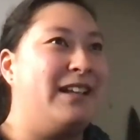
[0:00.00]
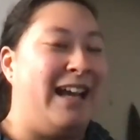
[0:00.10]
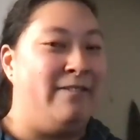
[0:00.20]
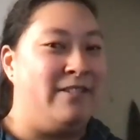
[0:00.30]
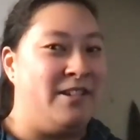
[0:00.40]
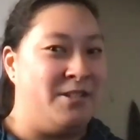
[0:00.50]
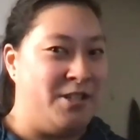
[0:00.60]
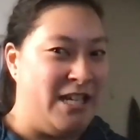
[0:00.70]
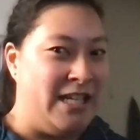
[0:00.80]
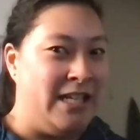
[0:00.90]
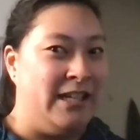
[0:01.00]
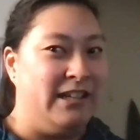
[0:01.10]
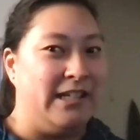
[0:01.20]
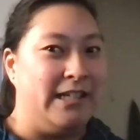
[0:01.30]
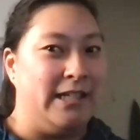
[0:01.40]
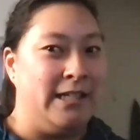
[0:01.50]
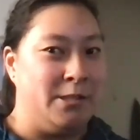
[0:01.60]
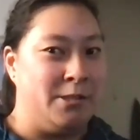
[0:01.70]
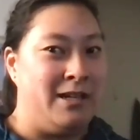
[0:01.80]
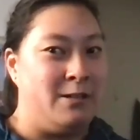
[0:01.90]
advocacy
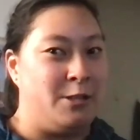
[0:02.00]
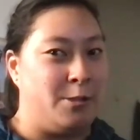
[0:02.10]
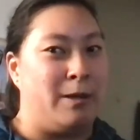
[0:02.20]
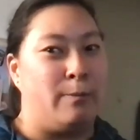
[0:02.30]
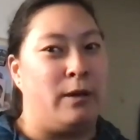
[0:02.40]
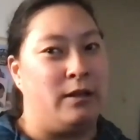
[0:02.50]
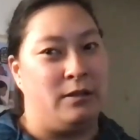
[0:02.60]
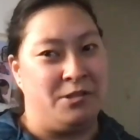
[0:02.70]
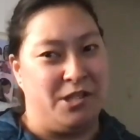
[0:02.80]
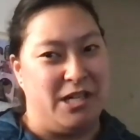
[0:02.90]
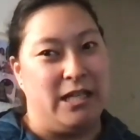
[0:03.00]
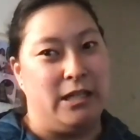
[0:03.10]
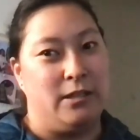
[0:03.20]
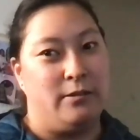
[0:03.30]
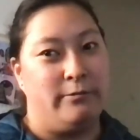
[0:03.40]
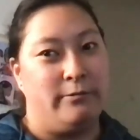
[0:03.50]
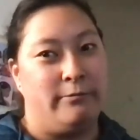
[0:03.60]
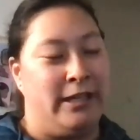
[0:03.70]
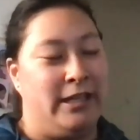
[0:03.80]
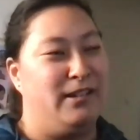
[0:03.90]
is not just about policy,
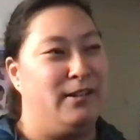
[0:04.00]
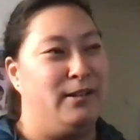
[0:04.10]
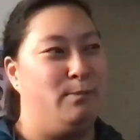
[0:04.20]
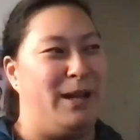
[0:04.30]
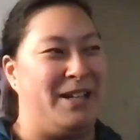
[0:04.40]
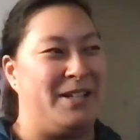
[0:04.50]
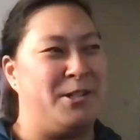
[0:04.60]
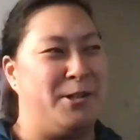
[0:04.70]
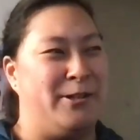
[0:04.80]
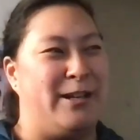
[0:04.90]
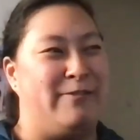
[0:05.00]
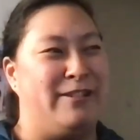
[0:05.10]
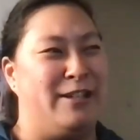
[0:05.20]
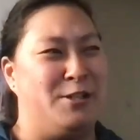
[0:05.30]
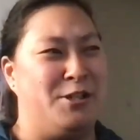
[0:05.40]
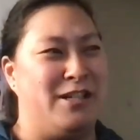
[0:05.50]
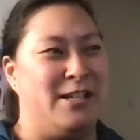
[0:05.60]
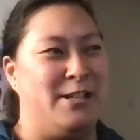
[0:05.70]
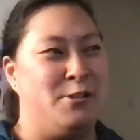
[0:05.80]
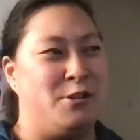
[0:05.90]
right? Um, back to your definition.
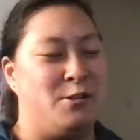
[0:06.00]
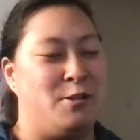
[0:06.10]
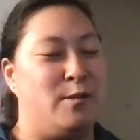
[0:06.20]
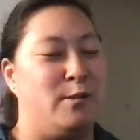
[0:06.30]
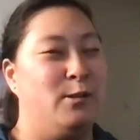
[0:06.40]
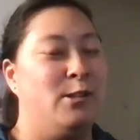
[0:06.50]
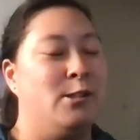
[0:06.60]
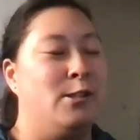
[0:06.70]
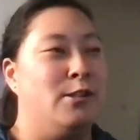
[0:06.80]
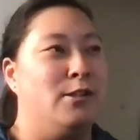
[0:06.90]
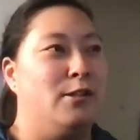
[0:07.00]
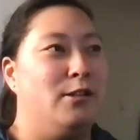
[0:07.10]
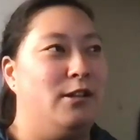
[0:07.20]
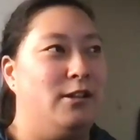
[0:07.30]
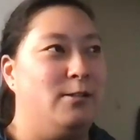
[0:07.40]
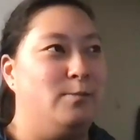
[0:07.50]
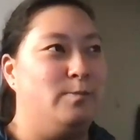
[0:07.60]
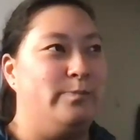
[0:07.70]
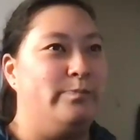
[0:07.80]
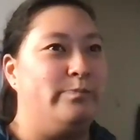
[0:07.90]
And it's also
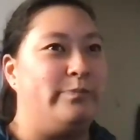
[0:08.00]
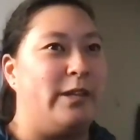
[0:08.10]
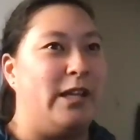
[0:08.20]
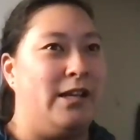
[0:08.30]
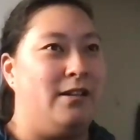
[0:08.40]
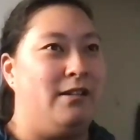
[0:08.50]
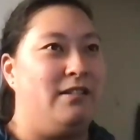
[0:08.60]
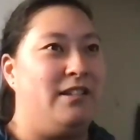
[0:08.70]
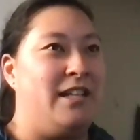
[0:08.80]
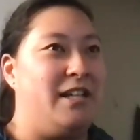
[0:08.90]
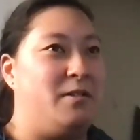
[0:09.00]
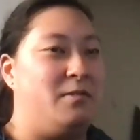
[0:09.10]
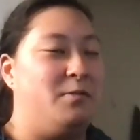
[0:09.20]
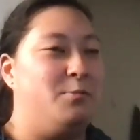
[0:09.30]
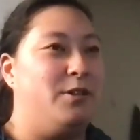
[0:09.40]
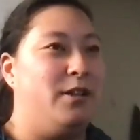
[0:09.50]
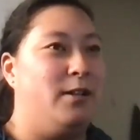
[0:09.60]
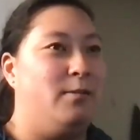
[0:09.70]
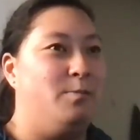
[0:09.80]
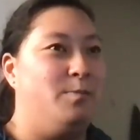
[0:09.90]
um and you know
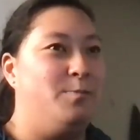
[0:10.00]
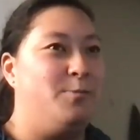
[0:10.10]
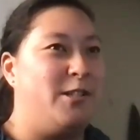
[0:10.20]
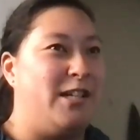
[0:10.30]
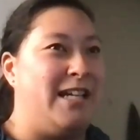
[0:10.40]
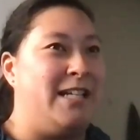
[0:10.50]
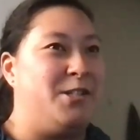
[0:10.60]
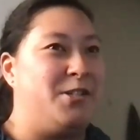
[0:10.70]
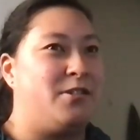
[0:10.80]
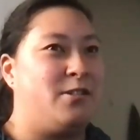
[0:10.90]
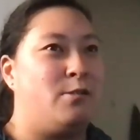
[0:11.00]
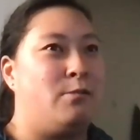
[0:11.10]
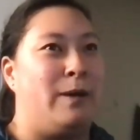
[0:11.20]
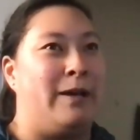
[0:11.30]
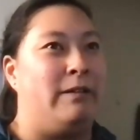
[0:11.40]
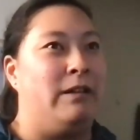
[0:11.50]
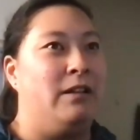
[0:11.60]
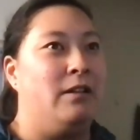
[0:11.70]
um change is also about